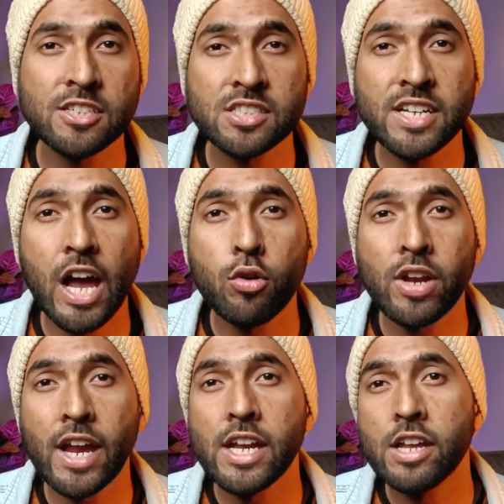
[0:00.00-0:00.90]
things down
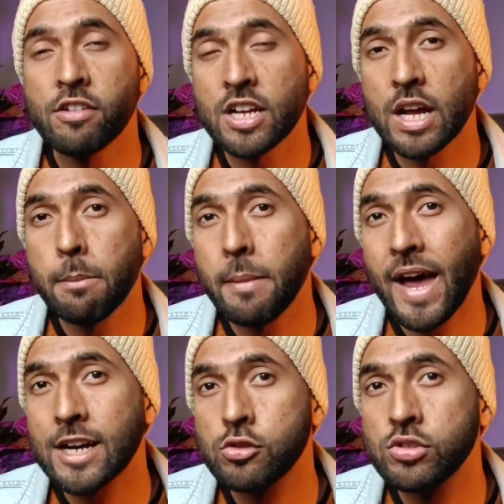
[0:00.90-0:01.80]
and never come
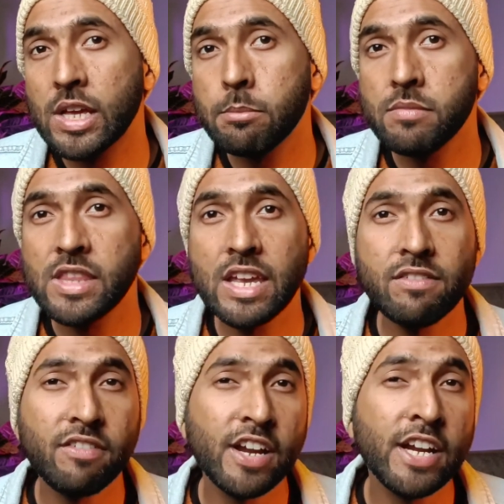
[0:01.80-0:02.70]
back to them, they
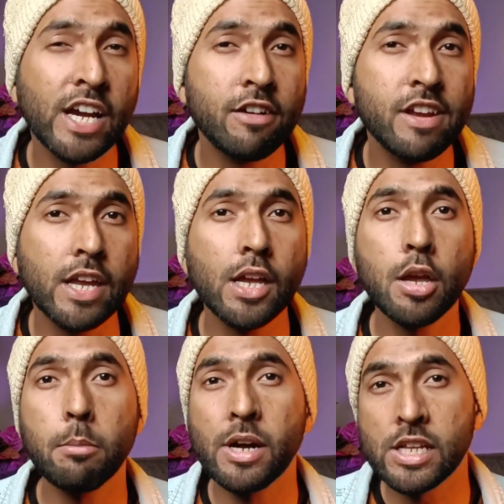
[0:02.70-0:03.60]
fade away.
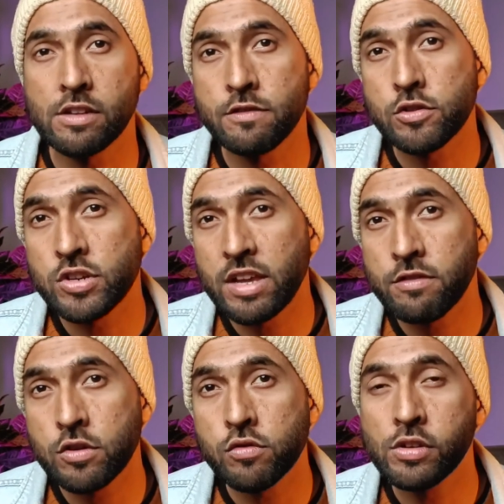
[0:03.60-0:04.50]
But if you
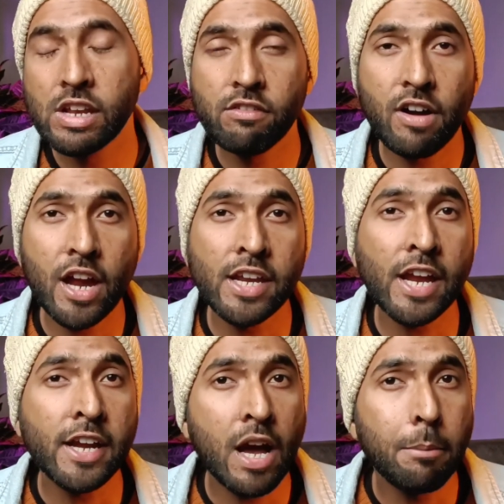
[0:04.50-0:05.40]
review, refine,
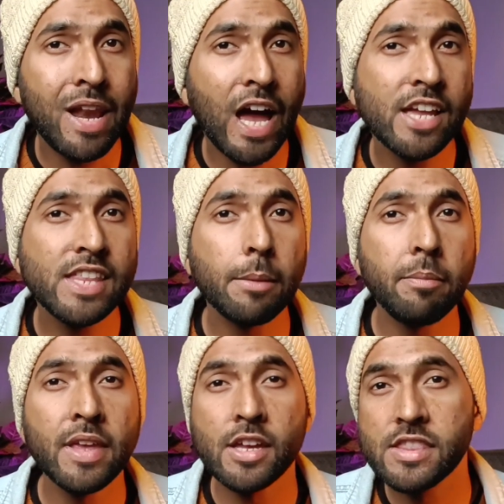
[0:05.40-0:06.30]
and apply
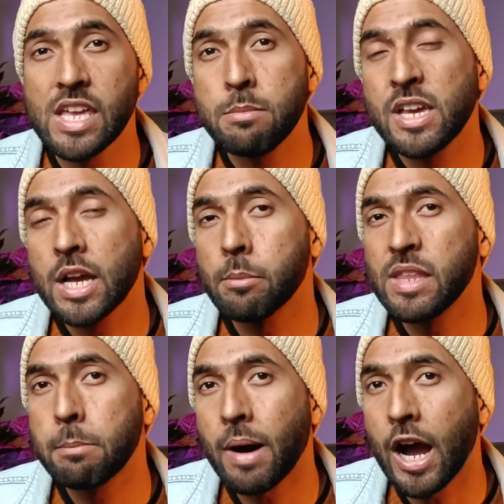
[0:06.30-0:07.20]
them, they become
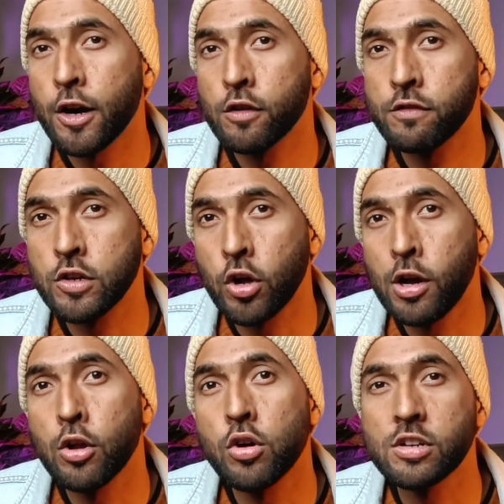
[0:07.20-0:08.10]
the part of your
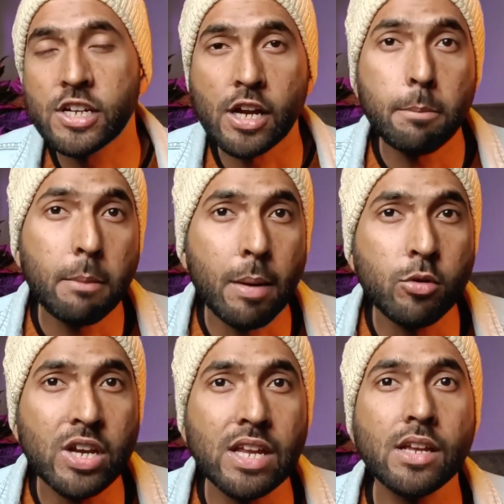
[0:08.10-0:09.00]
long term
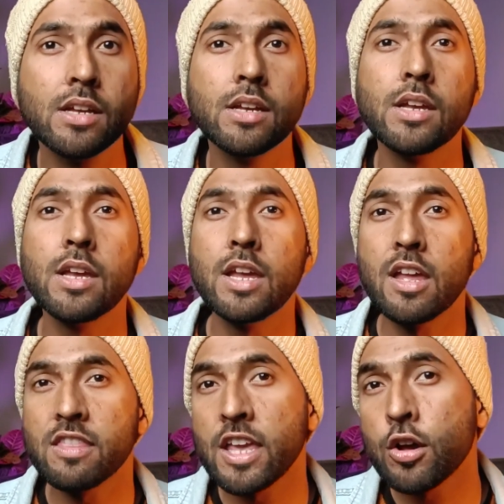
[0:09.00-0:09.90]
memory.
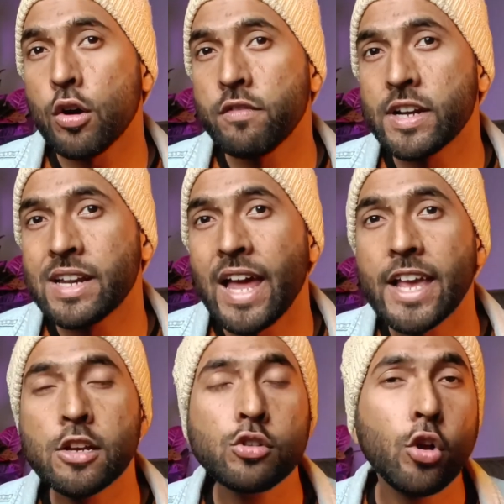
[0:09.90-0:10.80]
Think of it
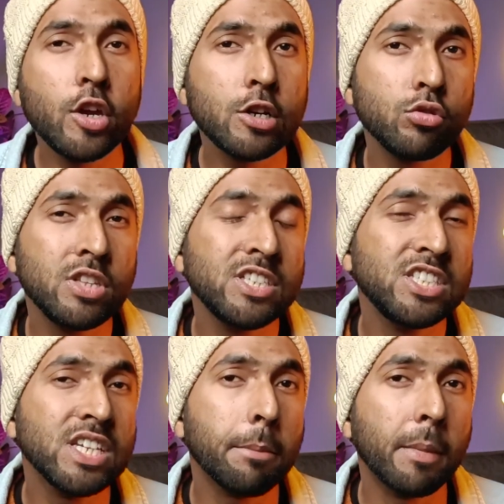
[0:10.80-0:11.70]
like going to the
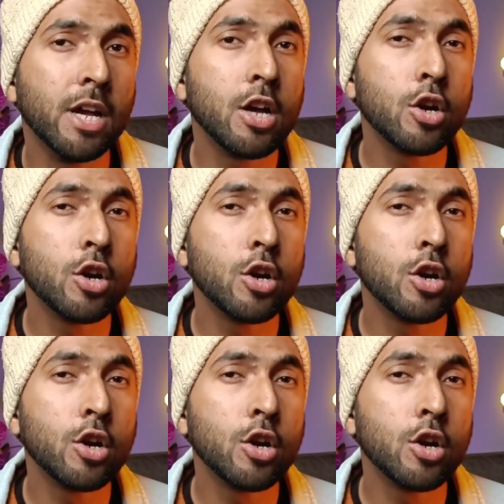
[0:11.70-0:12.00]
gym.